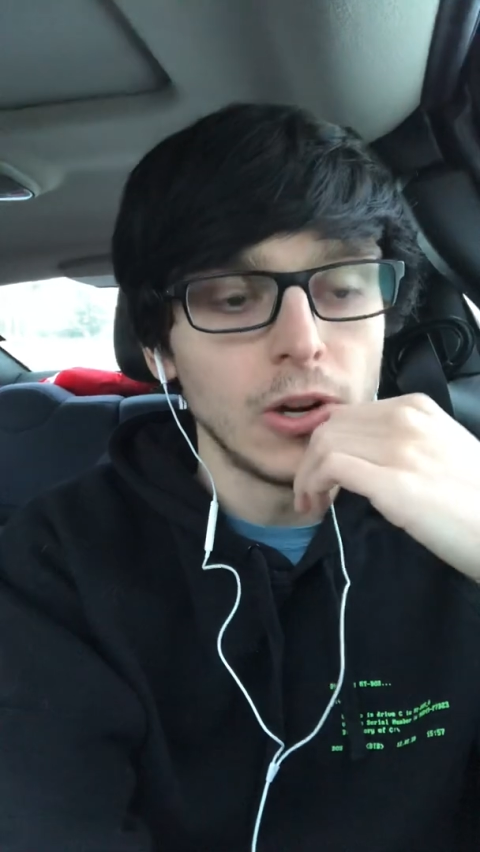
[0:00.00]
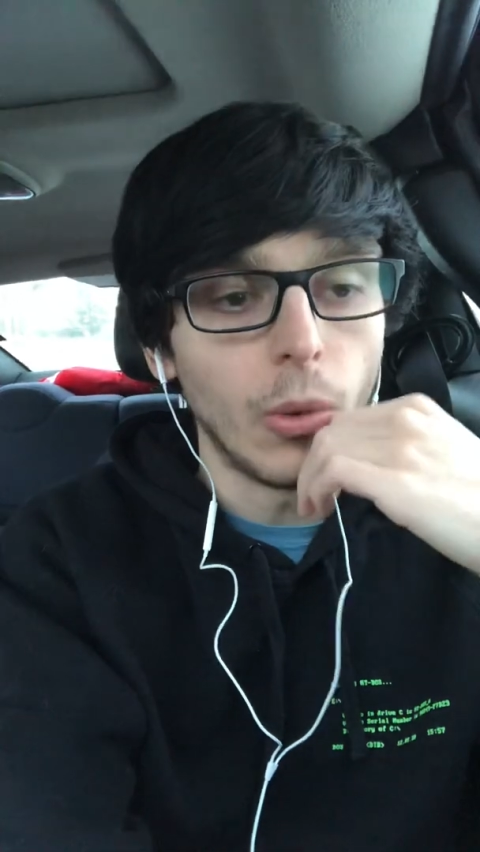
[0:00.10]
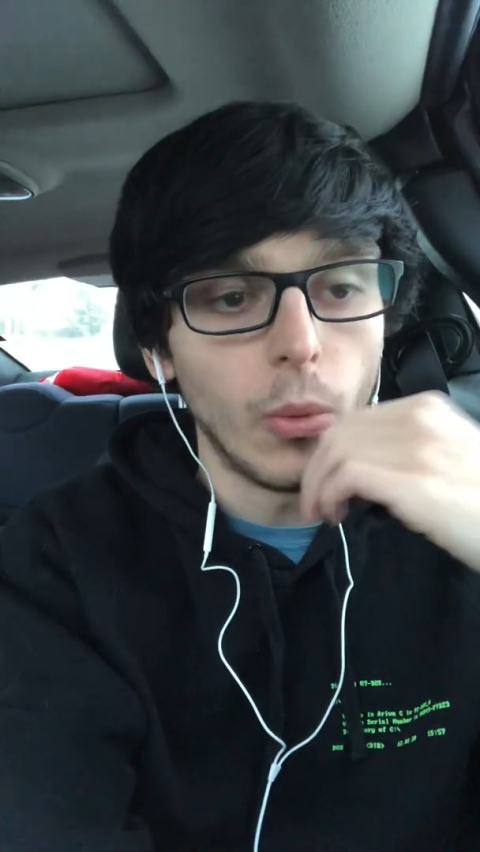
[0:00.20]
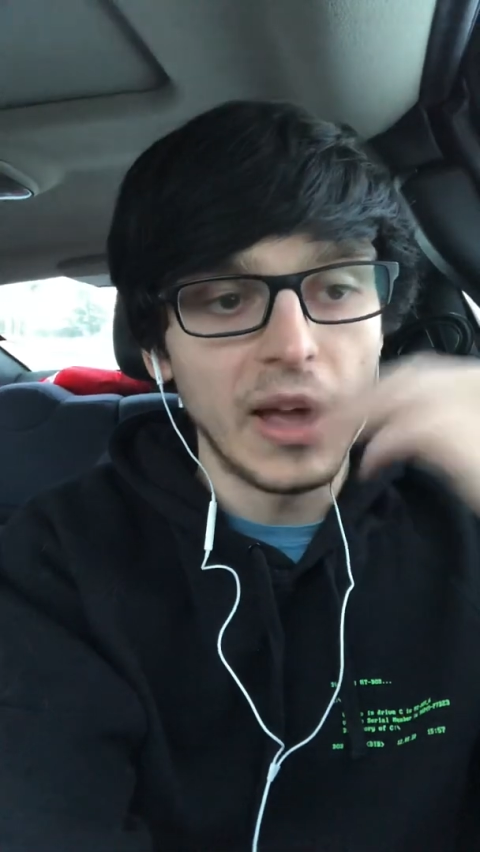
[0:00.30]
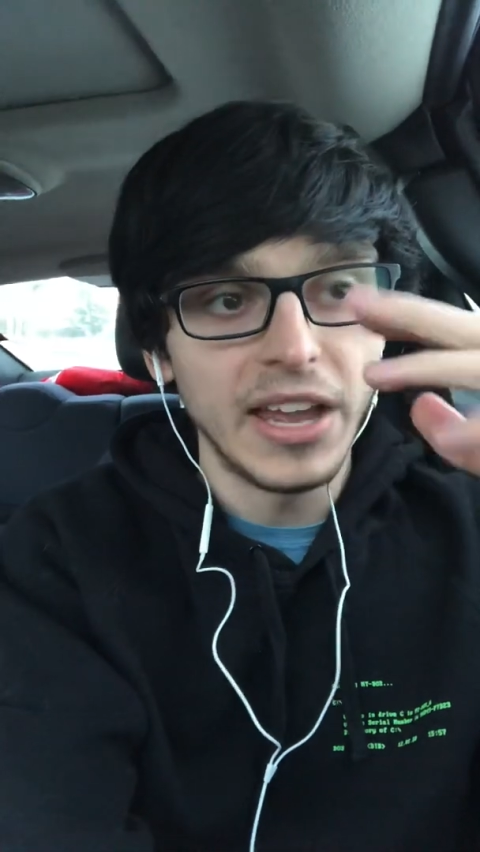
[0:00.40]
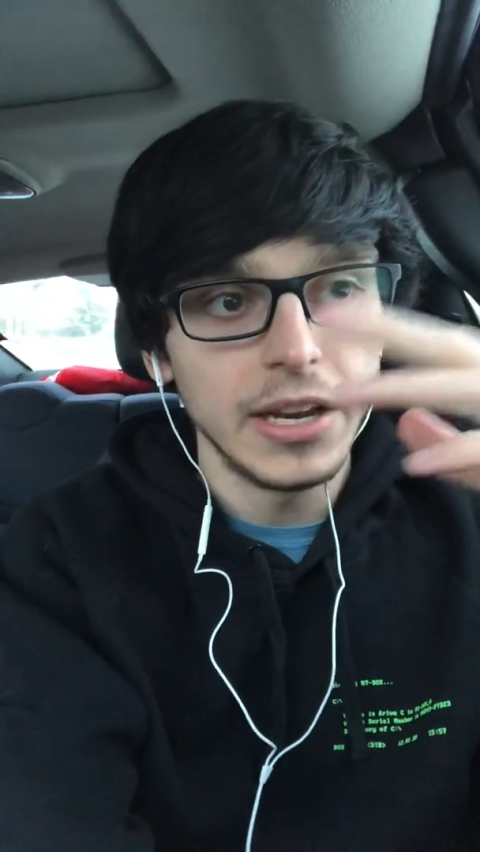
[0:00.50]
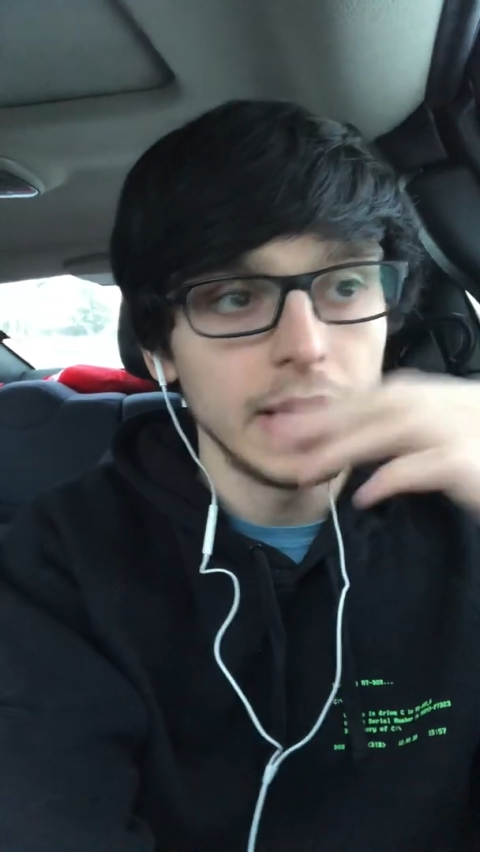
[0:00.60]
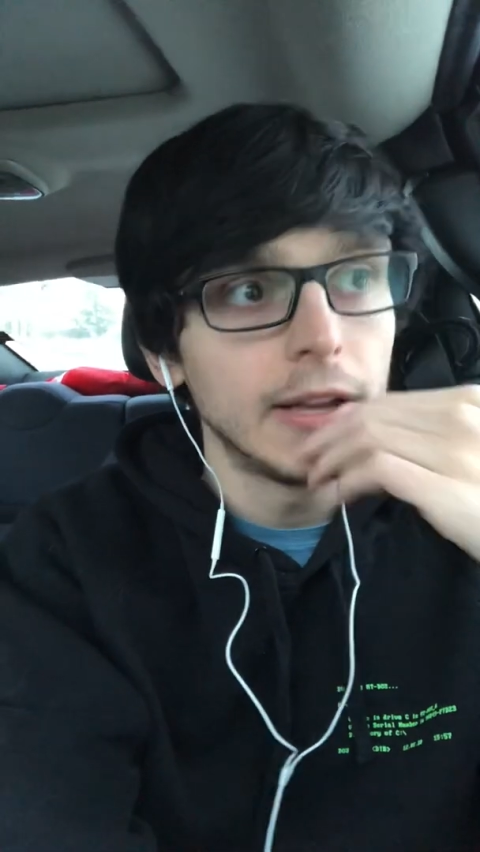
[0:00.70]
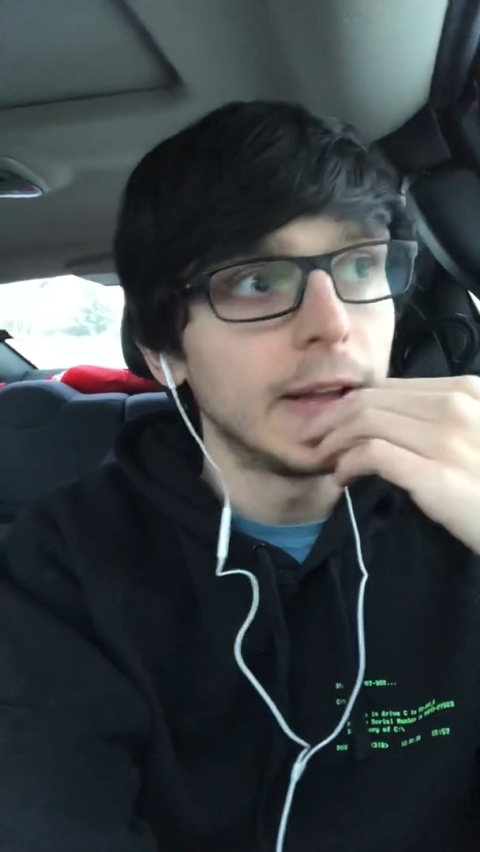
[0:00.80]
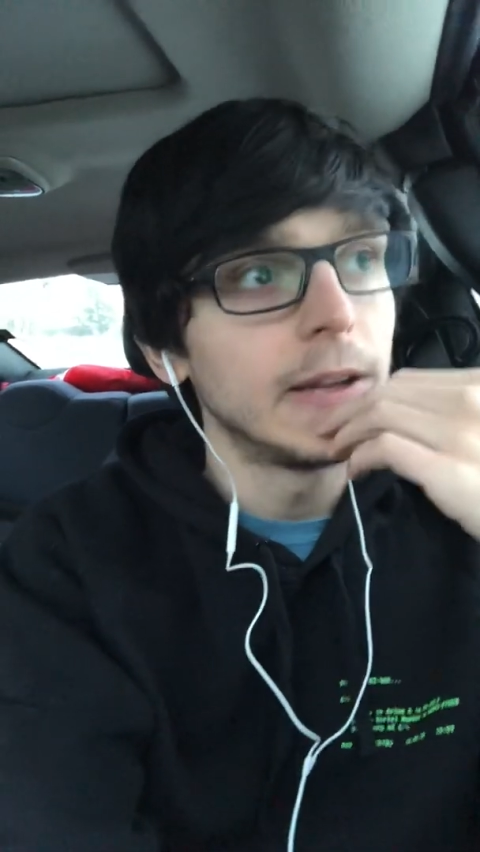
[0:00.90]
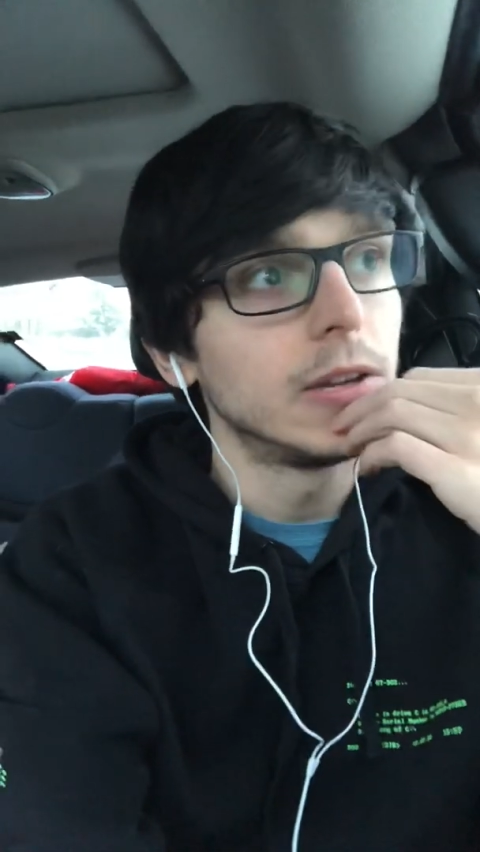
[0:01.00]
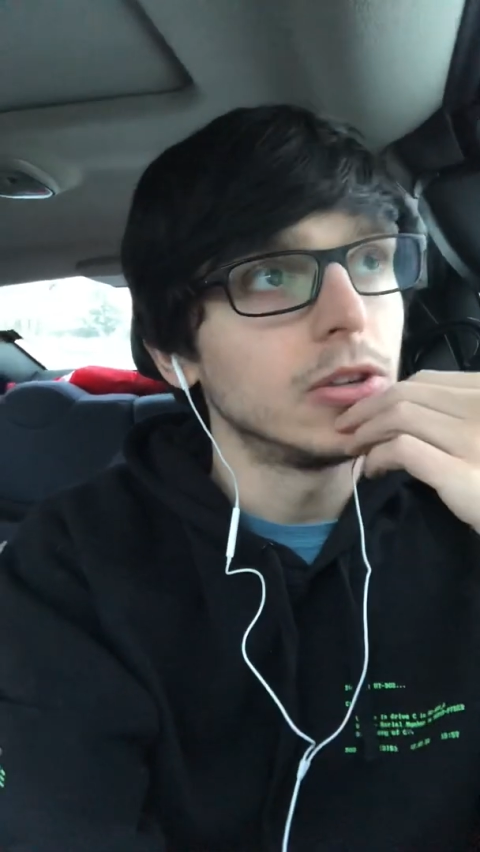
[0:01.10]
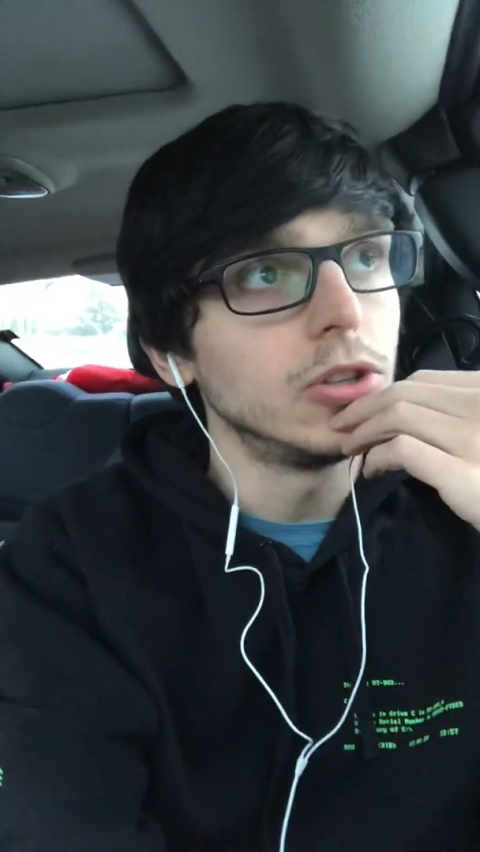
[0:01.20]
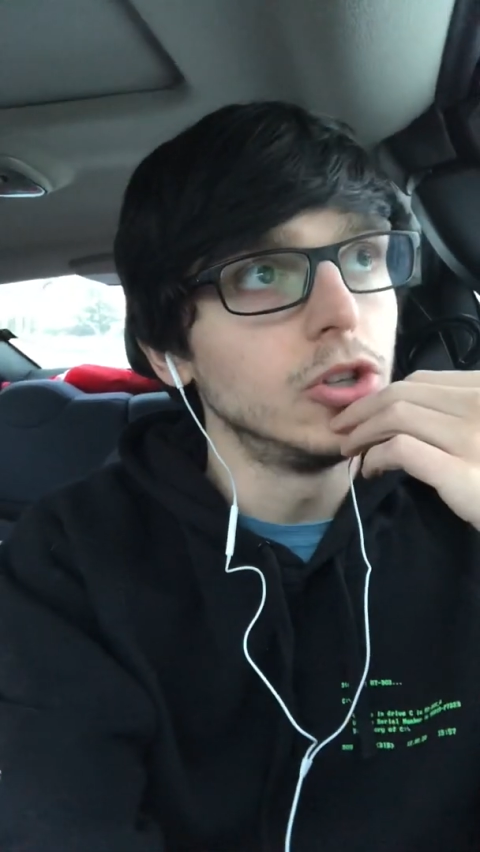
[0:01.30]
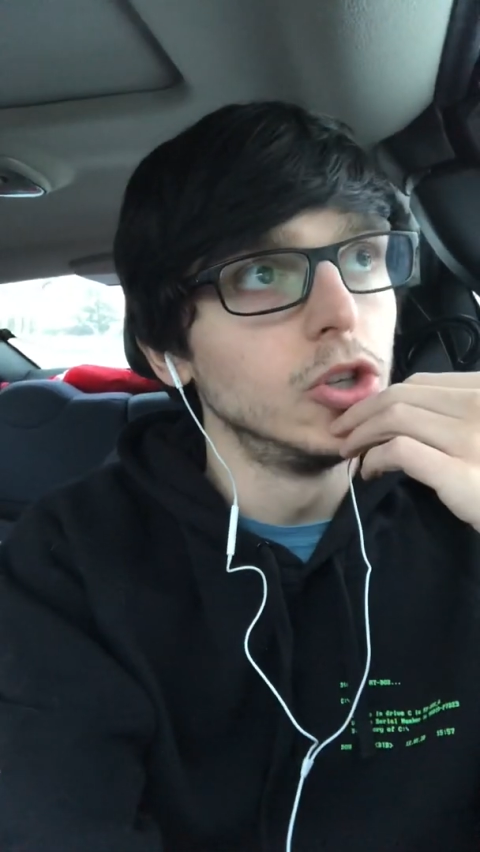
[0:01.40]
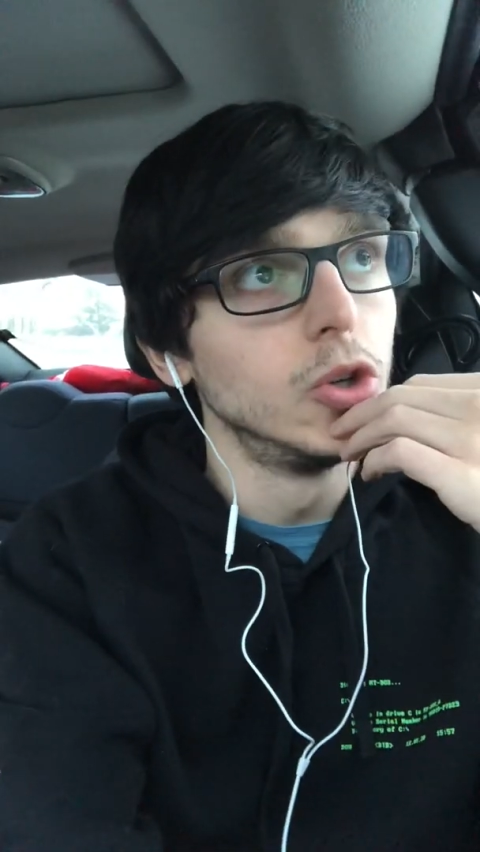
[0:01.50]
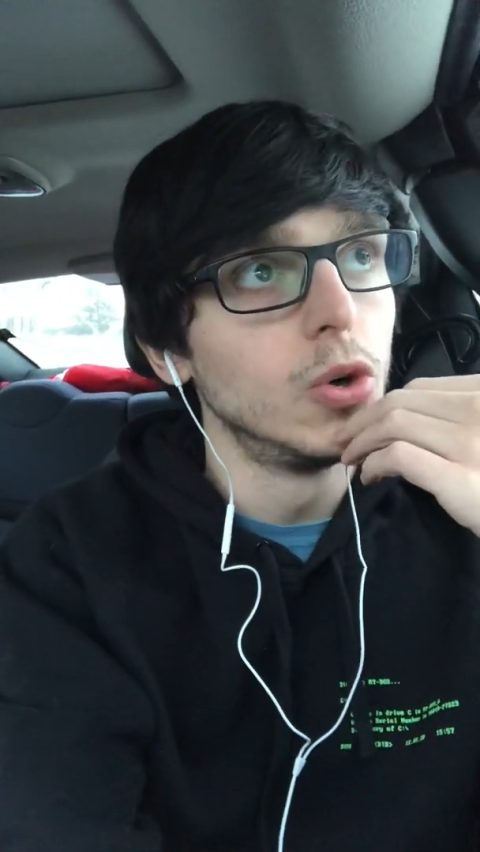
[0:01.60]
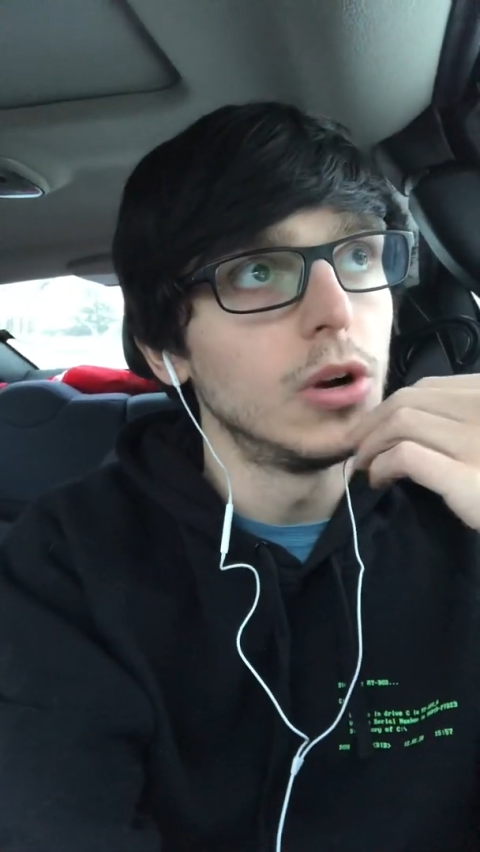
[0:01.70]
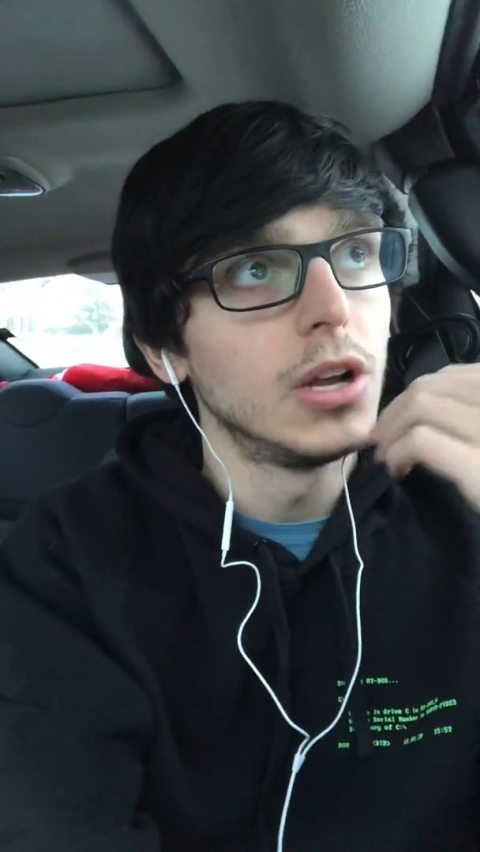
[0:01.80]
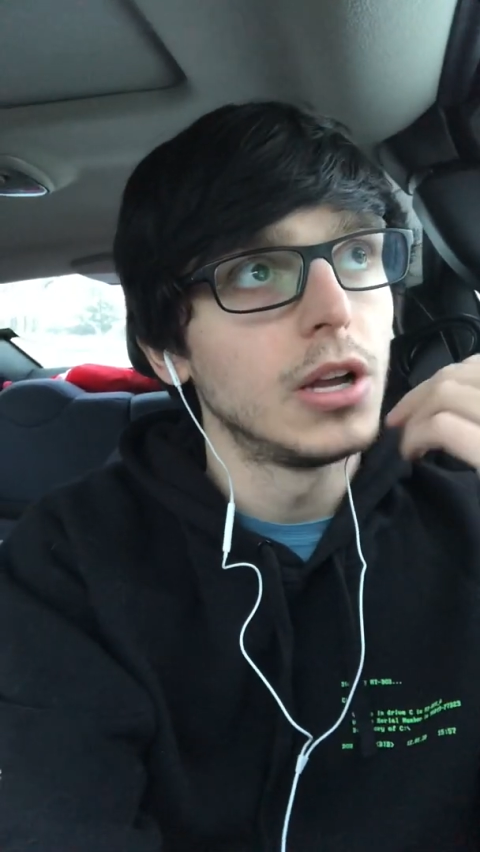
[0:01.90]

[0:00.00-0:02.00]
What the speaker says: when you